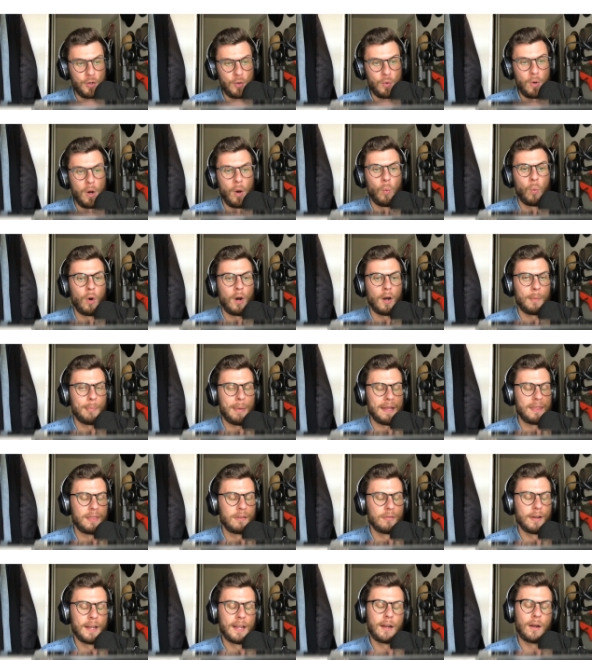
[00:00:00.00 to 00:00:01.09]
work by
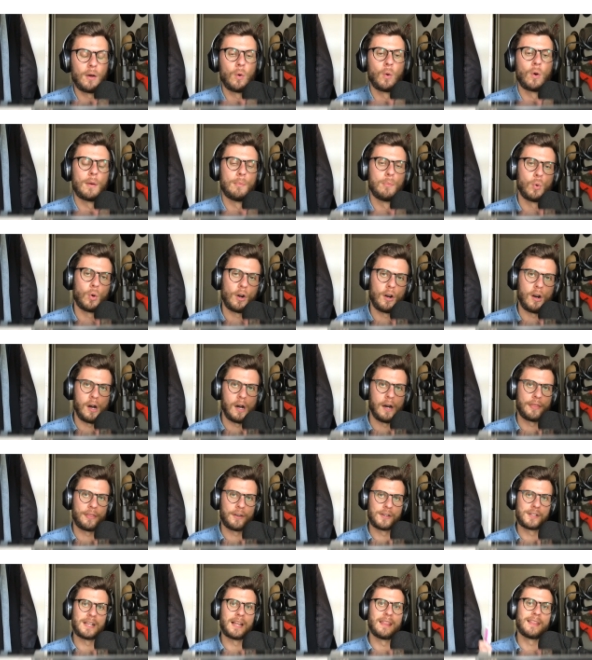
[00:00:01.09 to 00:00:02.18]
3 or more
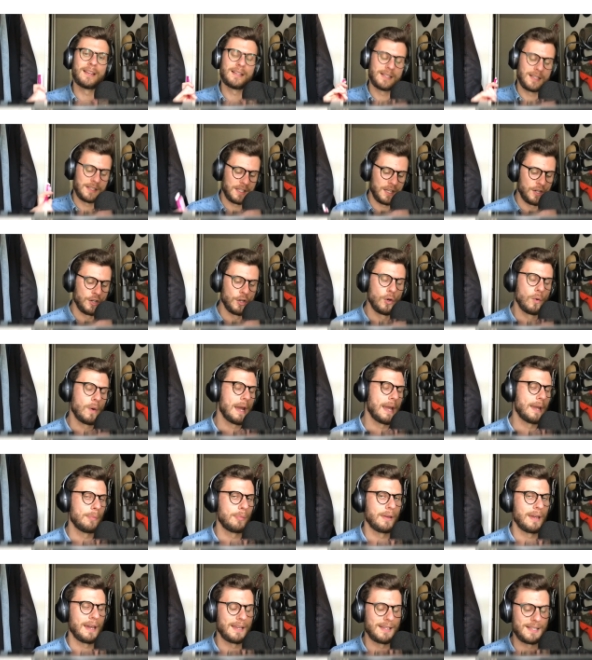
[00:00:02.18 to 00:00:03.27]
authors. This is a new
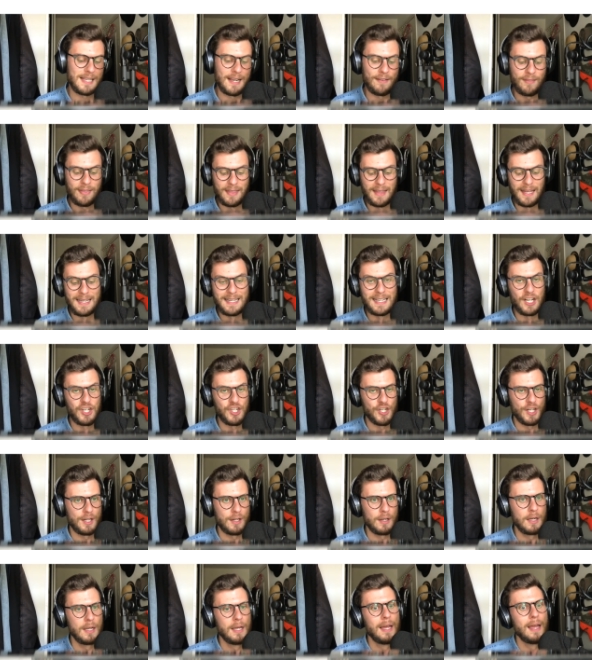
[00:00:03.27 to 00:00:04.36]
APA 7th edition
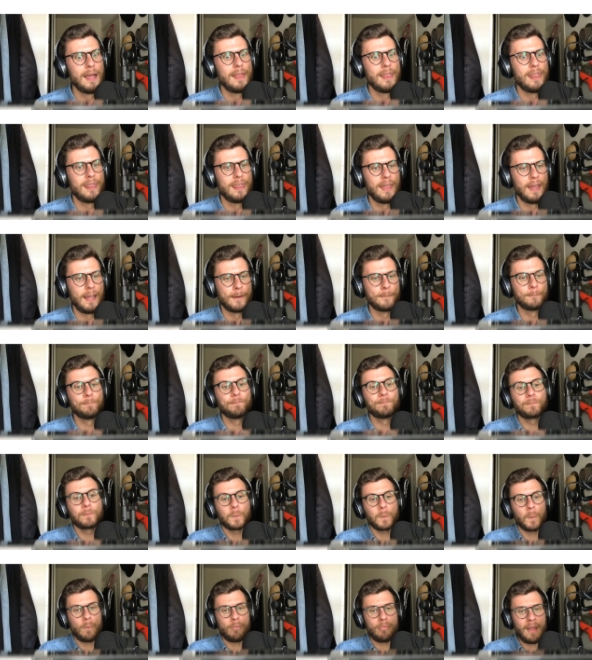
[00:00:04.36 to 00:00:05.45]
thing
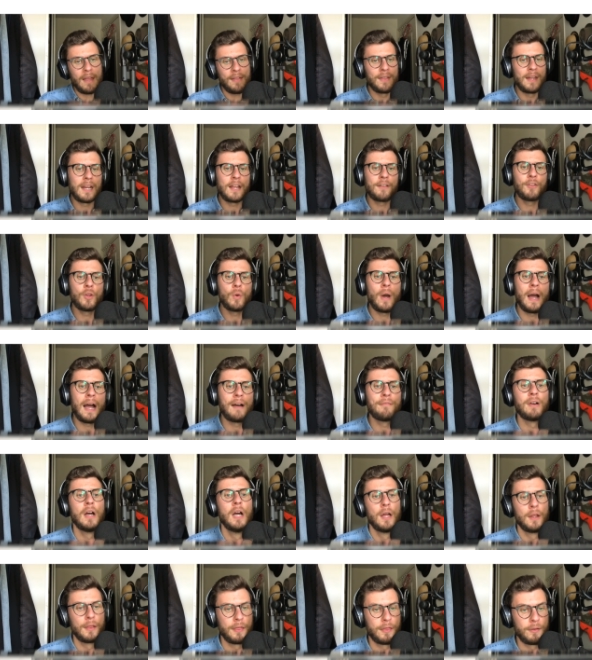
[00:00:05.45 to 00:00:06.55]
that if you have
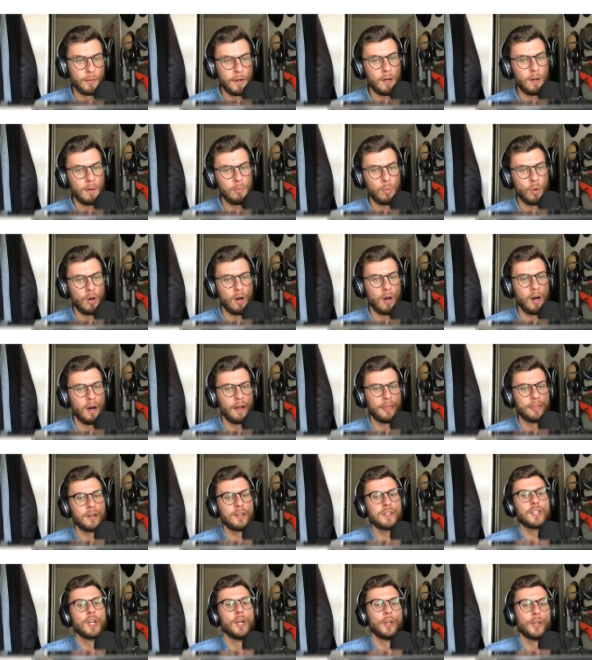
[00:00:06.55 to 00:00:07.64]
3 or more authors,
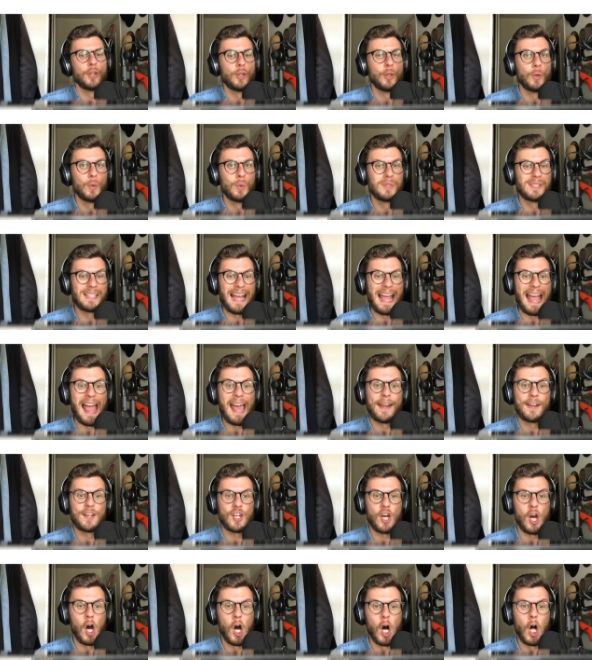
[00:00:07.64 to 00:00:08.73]
use et
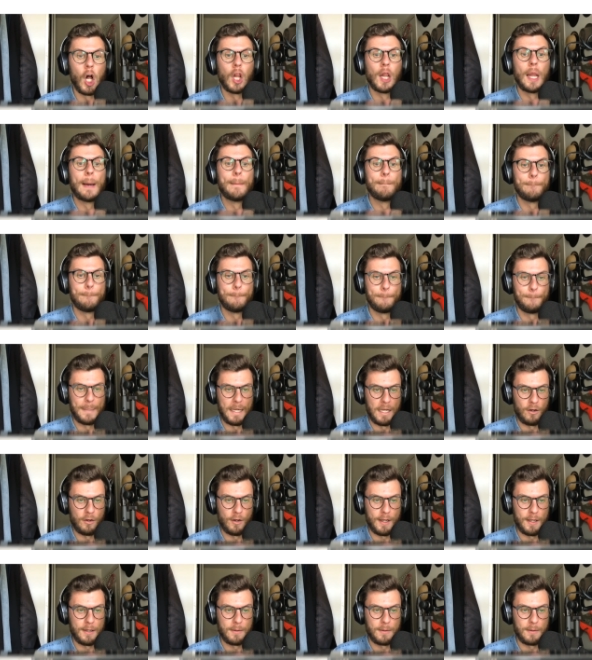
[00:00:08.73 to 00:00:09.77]
al. Period.